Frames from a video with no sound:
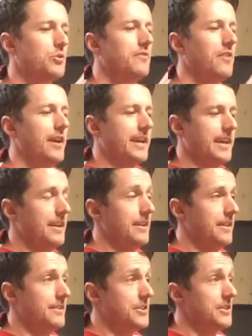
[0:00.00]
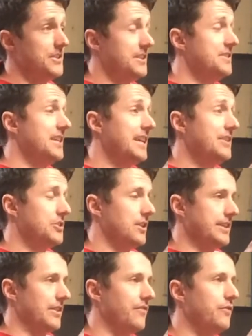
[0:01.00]
sort of like to take
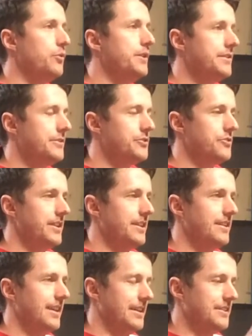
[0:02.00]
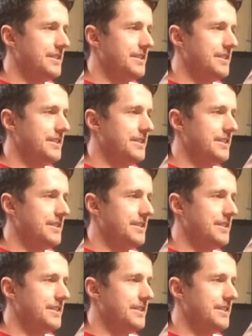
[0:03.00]
it to like the food industry